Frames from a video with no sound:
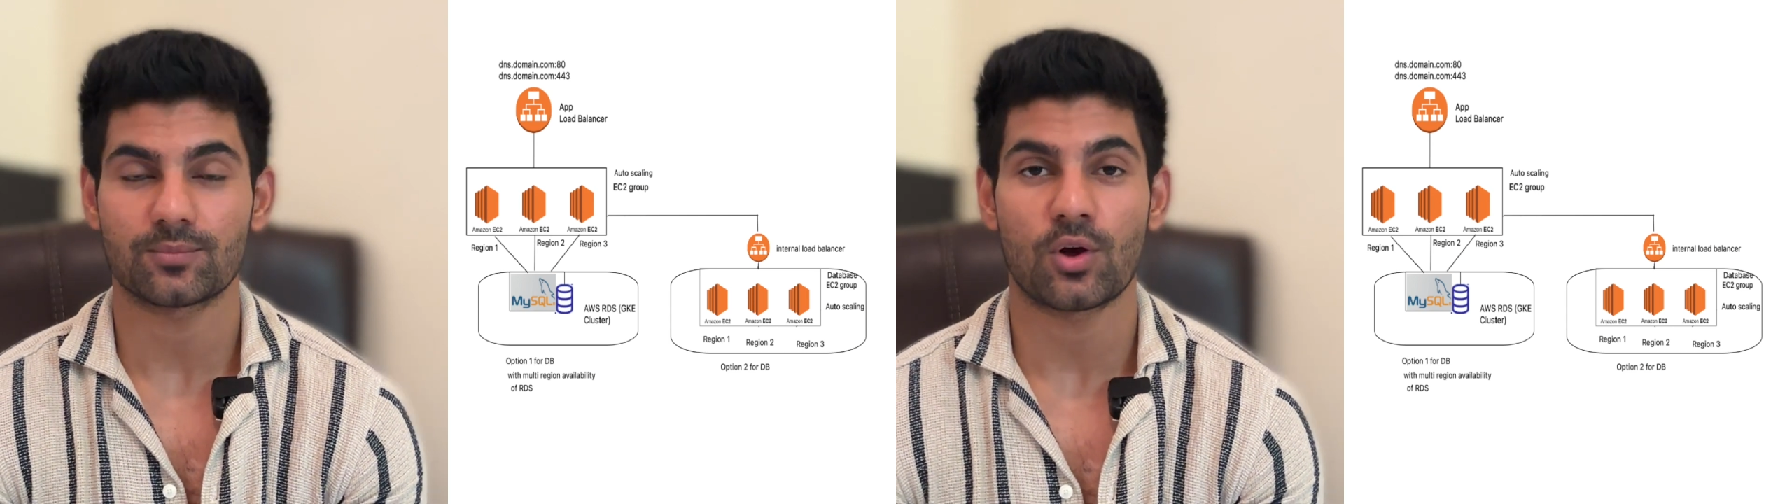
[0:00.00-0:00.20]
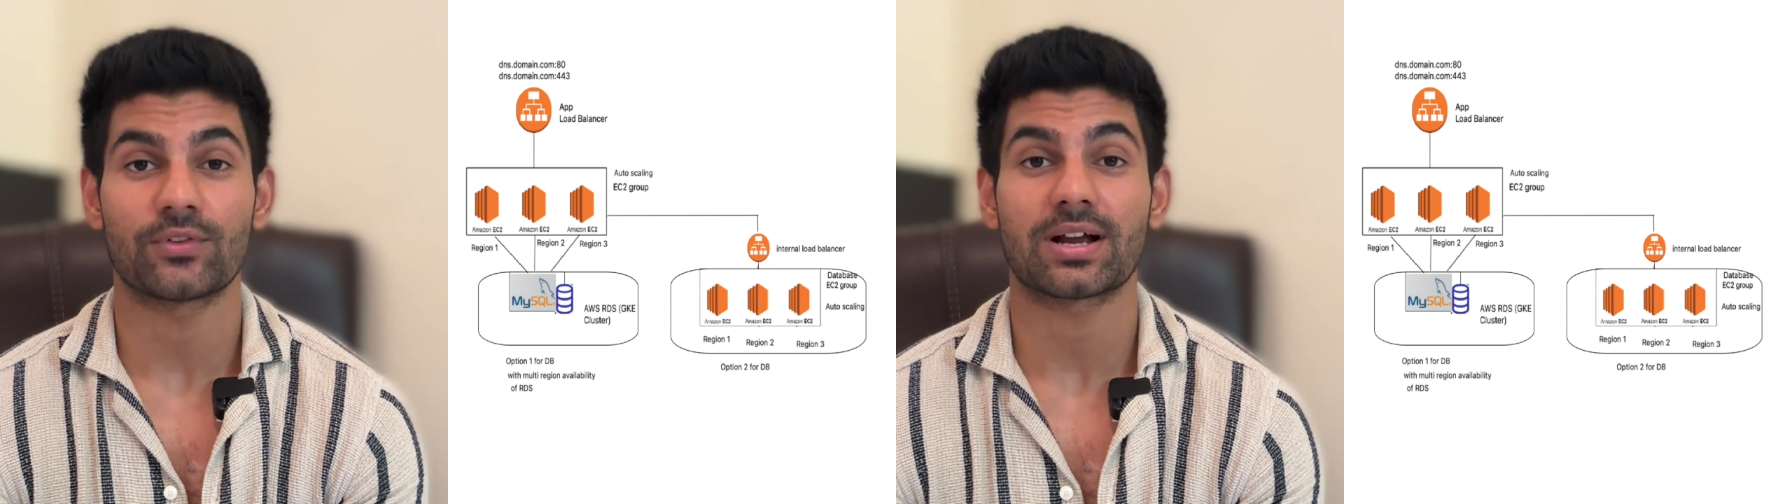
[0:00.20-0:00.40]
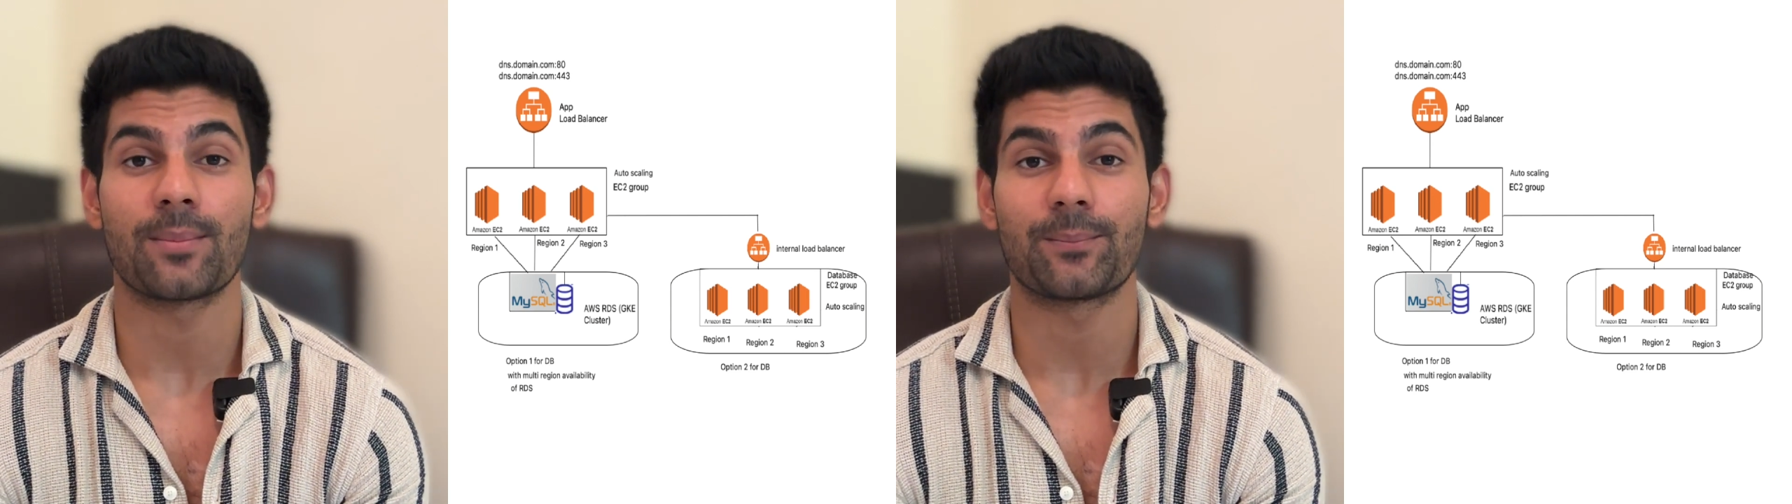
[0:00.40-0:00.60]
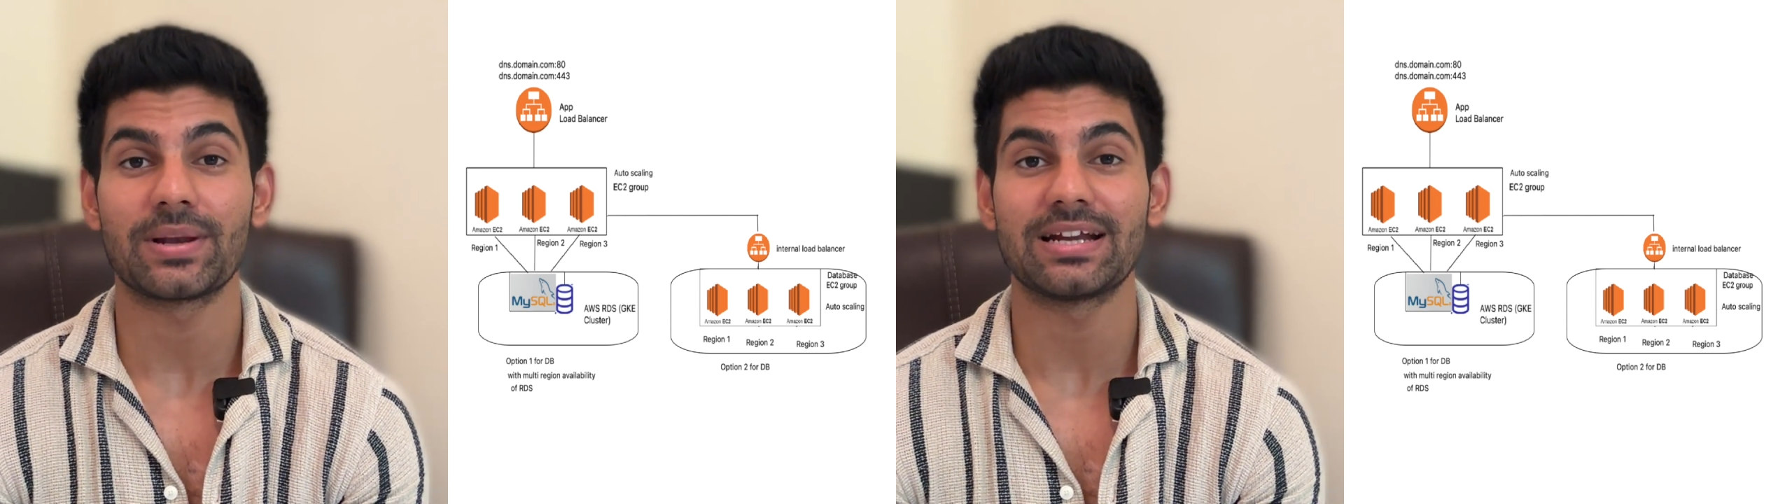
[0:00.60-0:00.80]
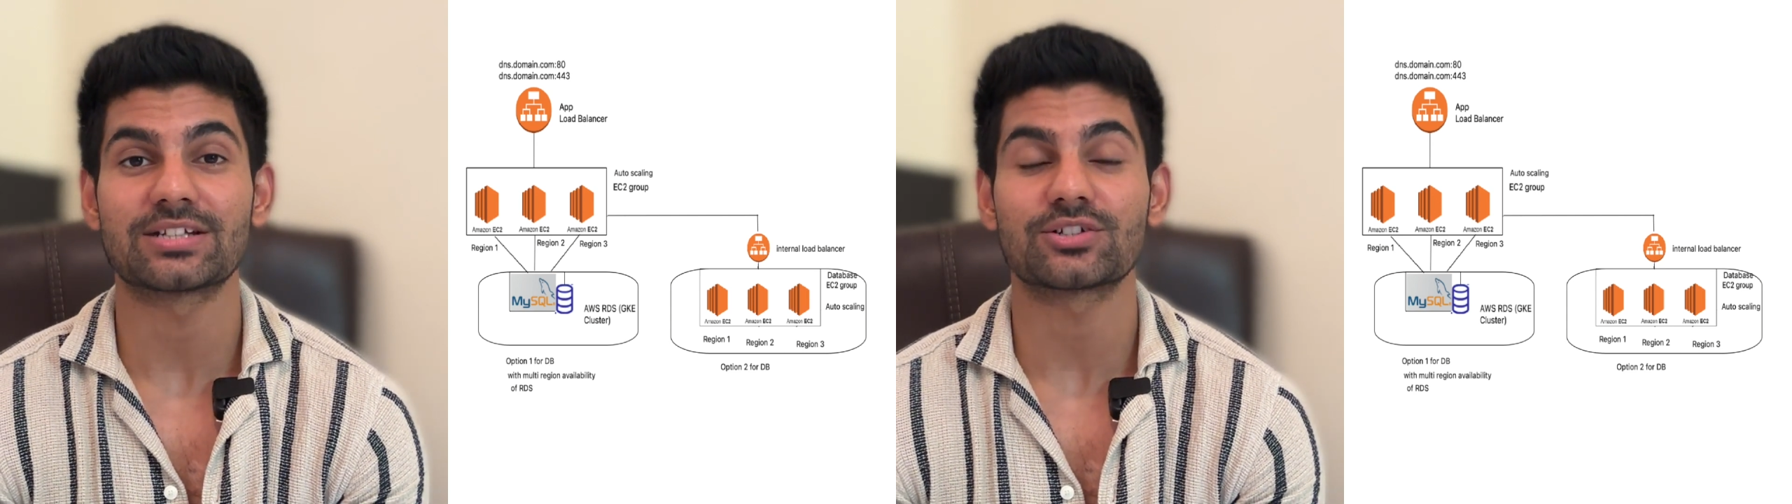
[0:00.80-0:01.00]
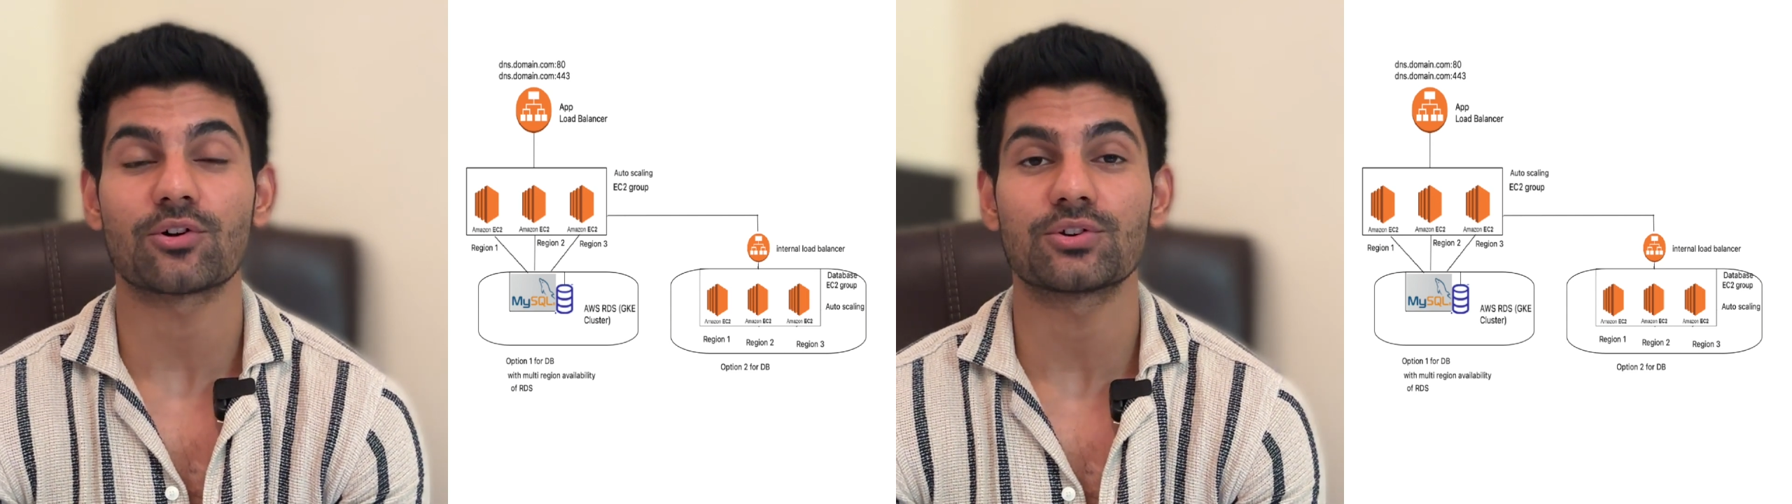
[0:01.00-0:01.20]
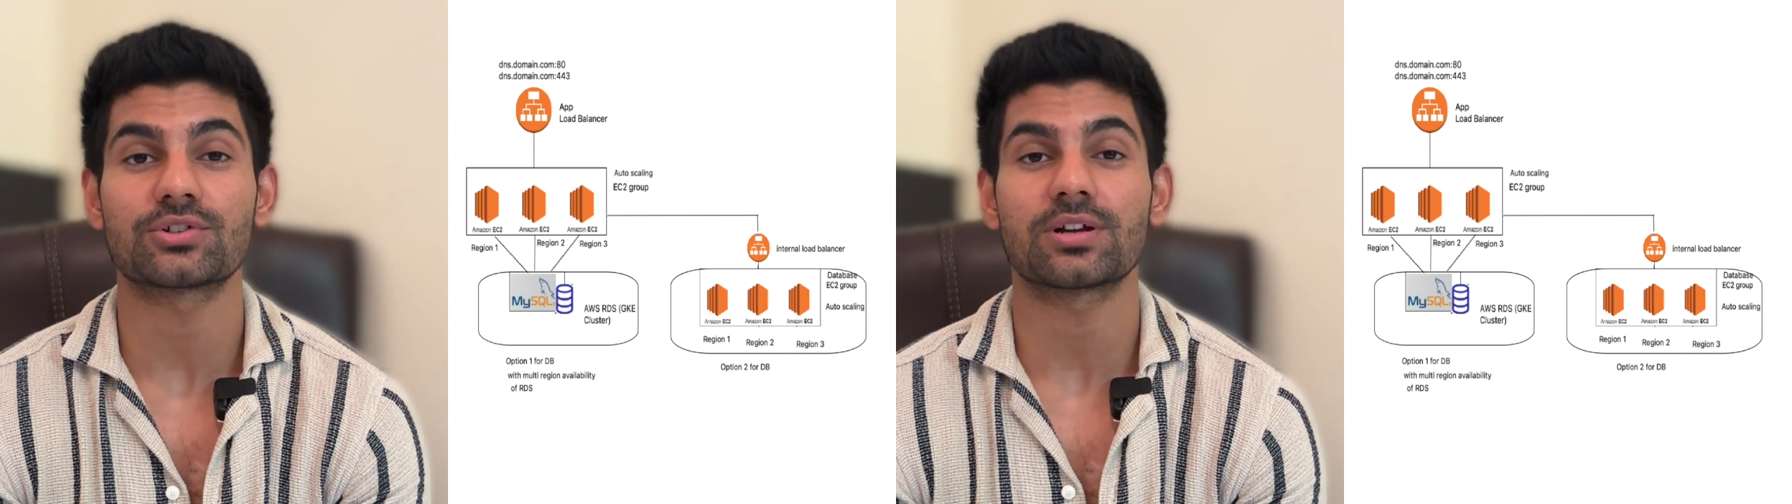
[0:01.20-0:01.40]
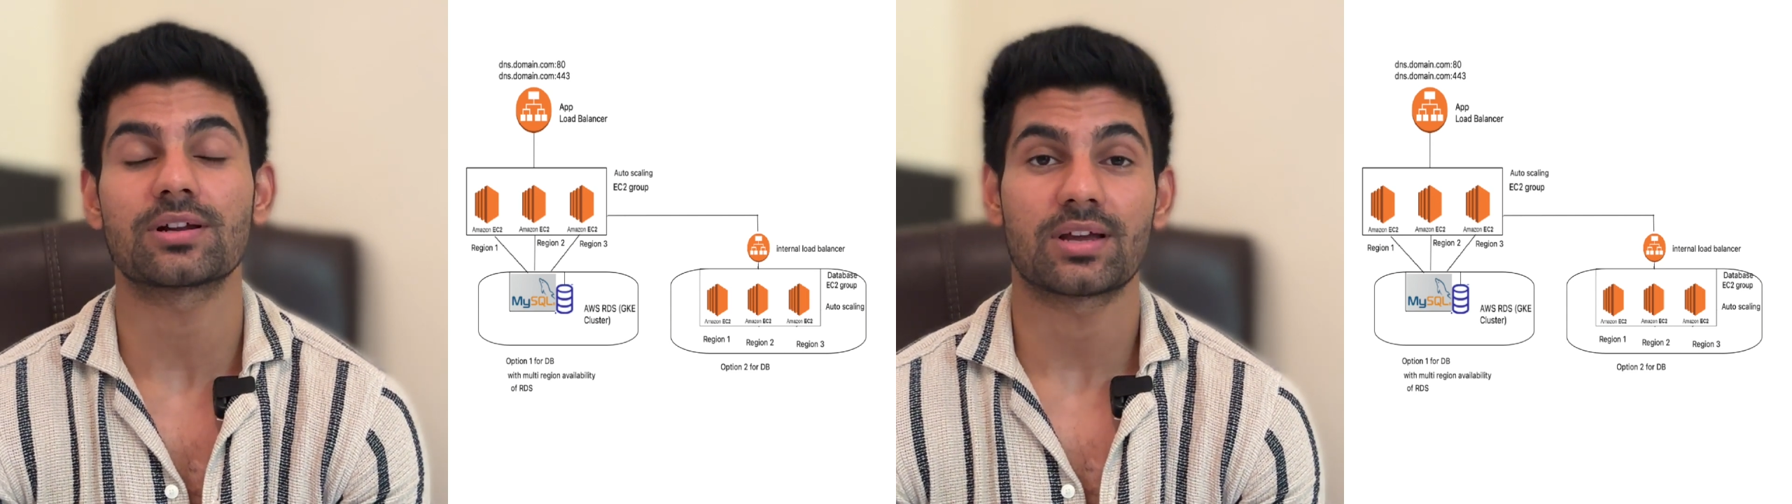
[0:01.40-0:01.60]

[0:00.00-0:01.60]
of the complete solution,